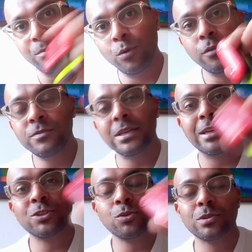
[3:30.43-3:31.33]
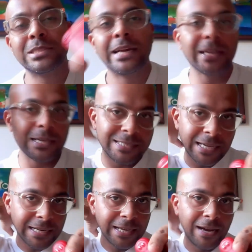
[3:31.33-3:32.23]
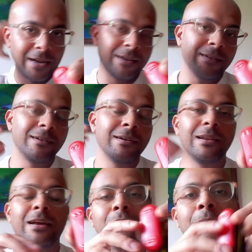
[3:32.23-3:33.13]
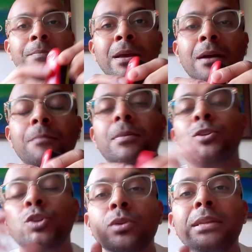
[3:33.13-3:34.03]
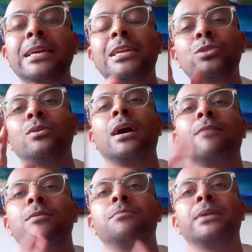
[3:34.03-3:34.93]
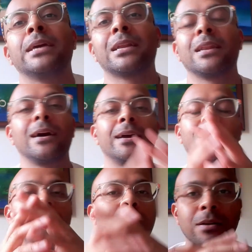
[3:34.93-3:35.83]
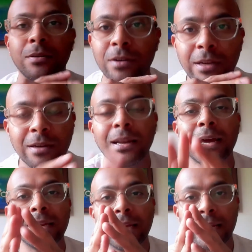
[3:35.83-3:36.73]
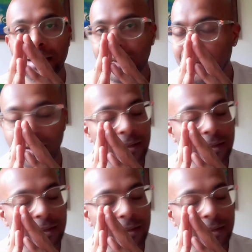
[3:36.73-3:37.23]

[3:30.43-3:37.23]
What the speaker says: moves and it shows light at a slightly higher level. But you need to have a brake light or a rear light, and